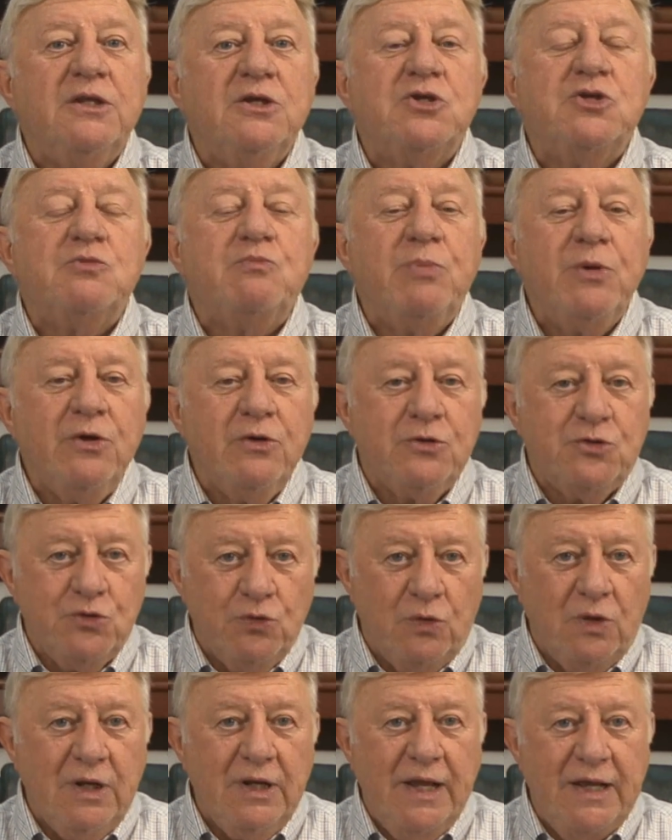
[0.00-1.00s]
the
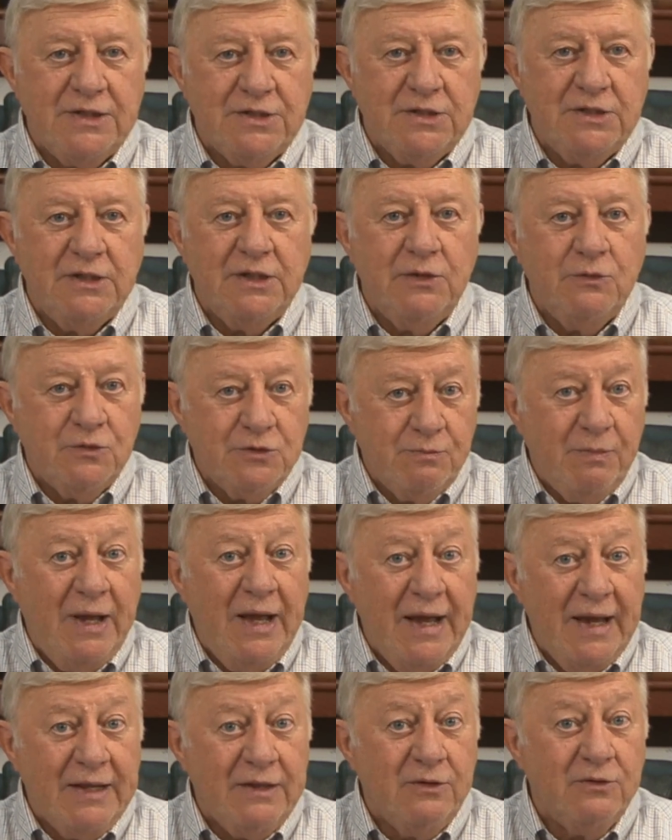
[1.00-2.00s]
spiritual lesson that was
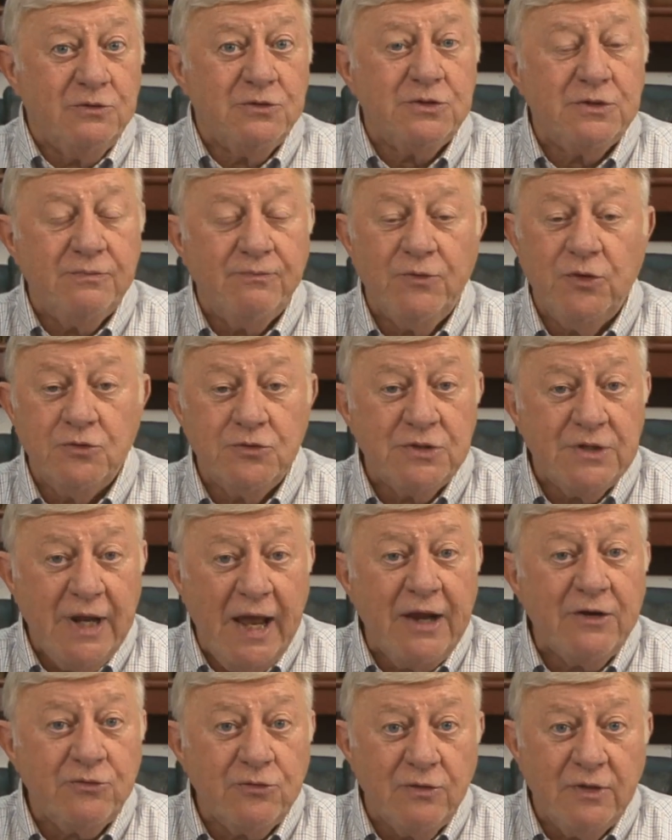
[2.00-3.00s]
behind those, those
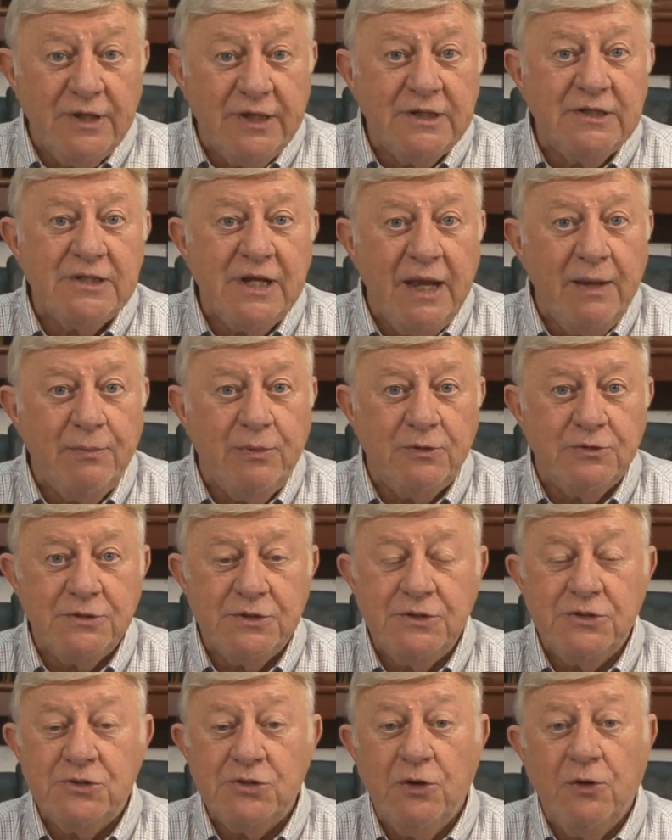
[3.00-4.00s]
natural examples.
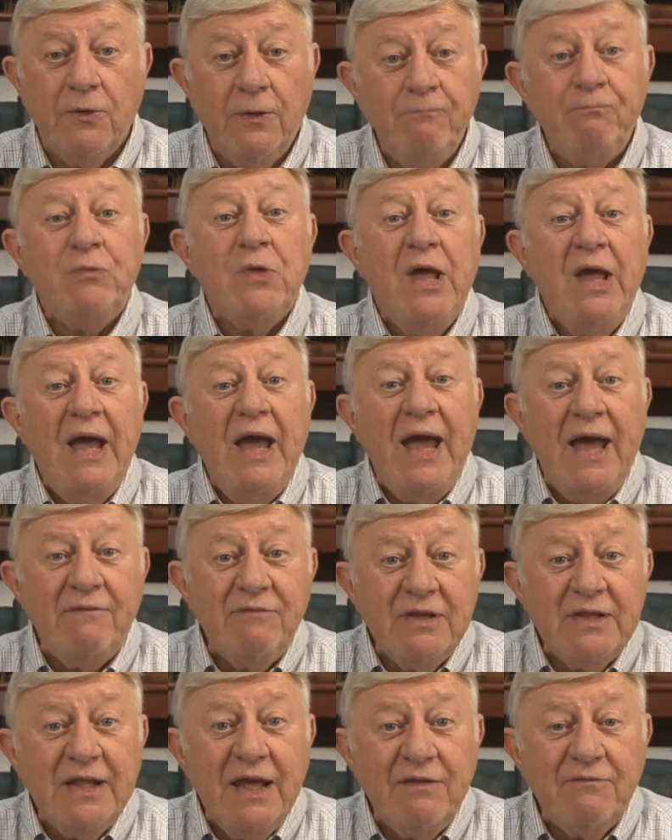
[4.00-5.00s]
And so,
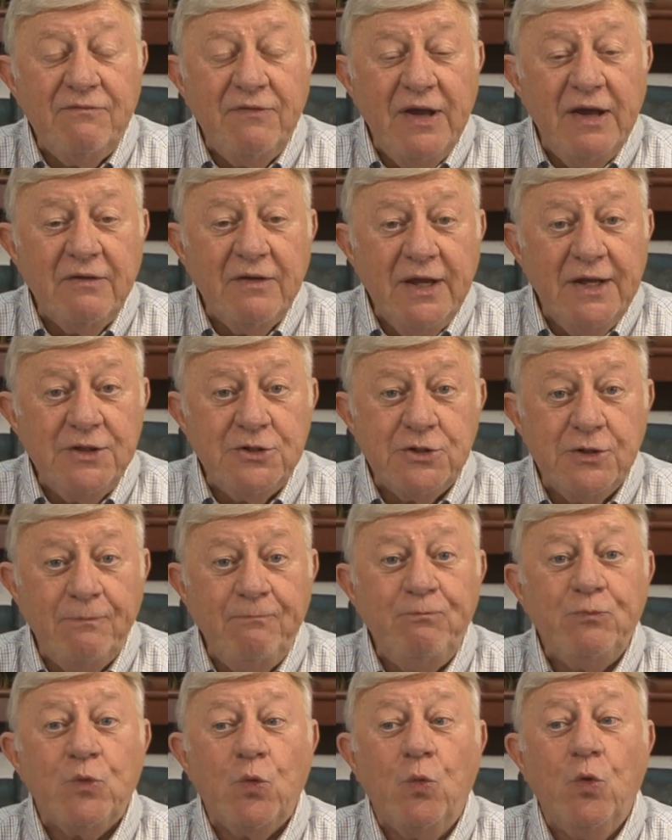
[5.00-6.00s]
having that
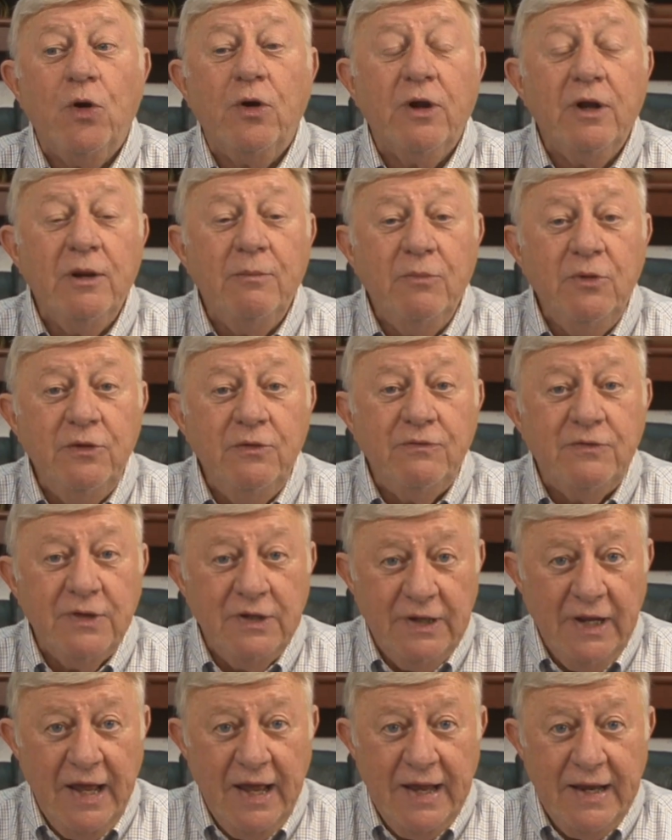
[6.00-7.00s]
foundation, we're going to move
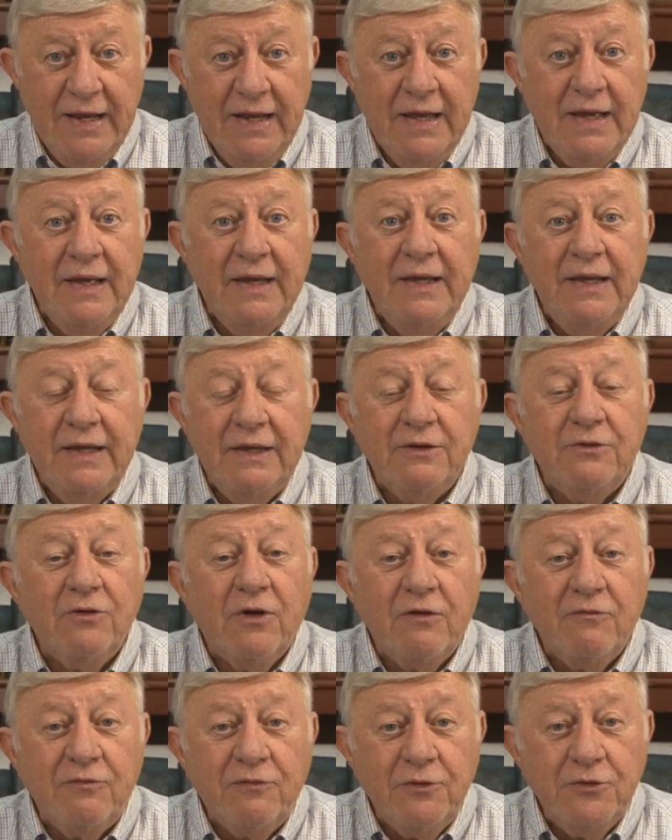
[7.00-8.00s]
today into
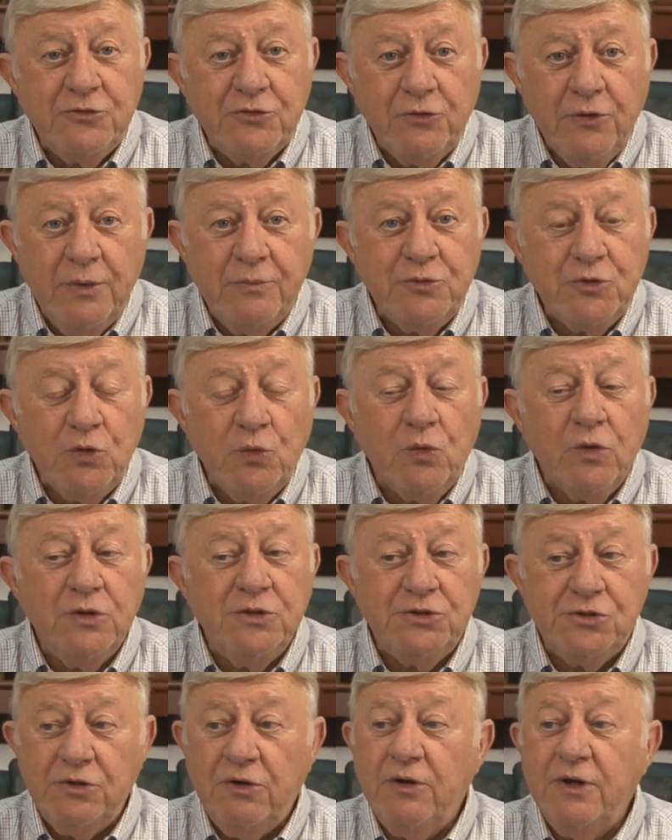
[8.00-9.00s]
our first scripture, and we're
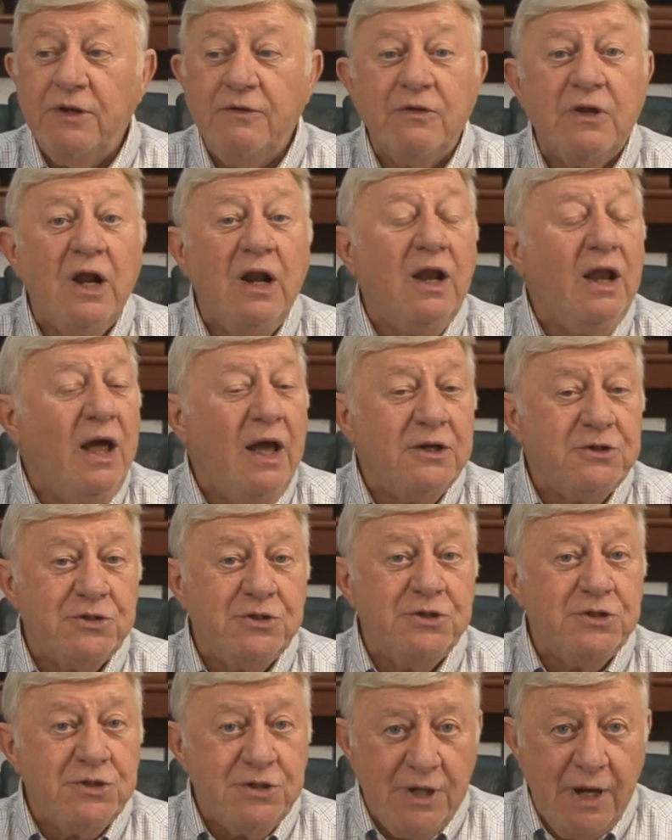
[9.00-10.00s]
going to start in
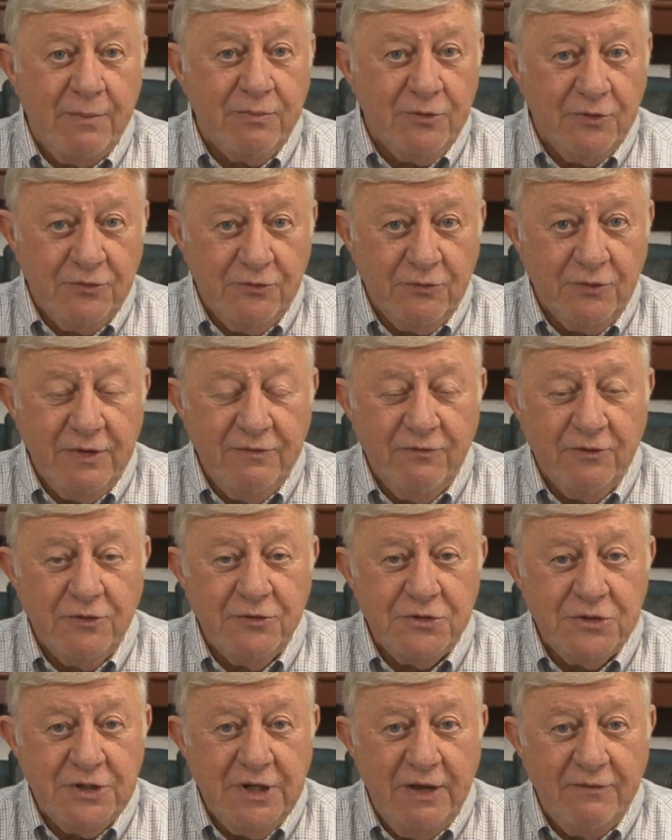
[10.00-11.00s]
Colossians chapter 3,
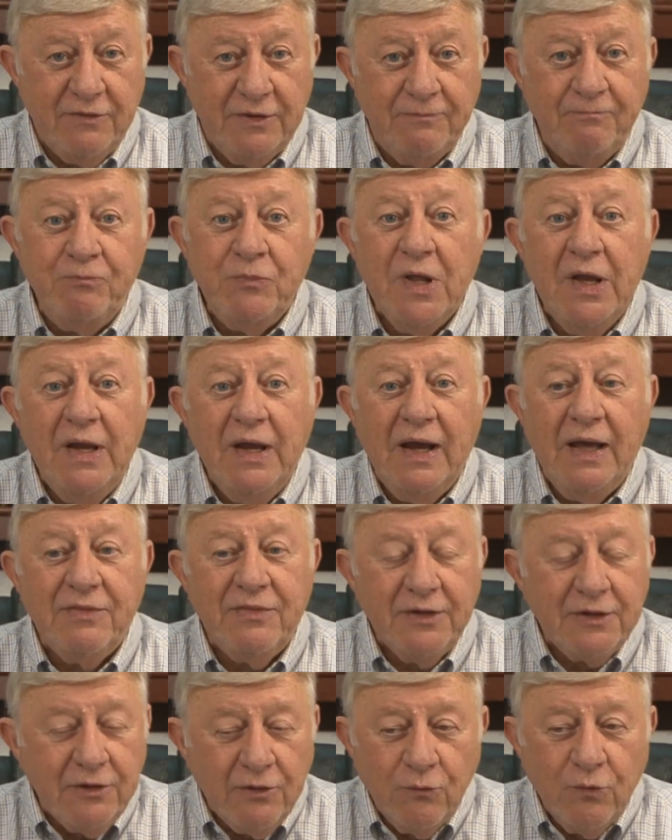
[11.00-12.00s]
verse 7. I
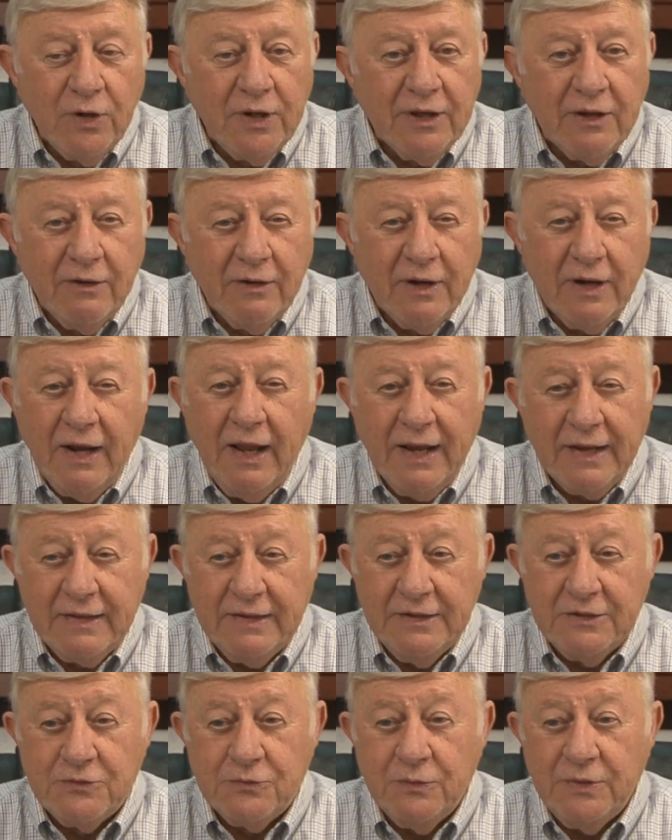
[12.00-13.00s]
think you're really going to like this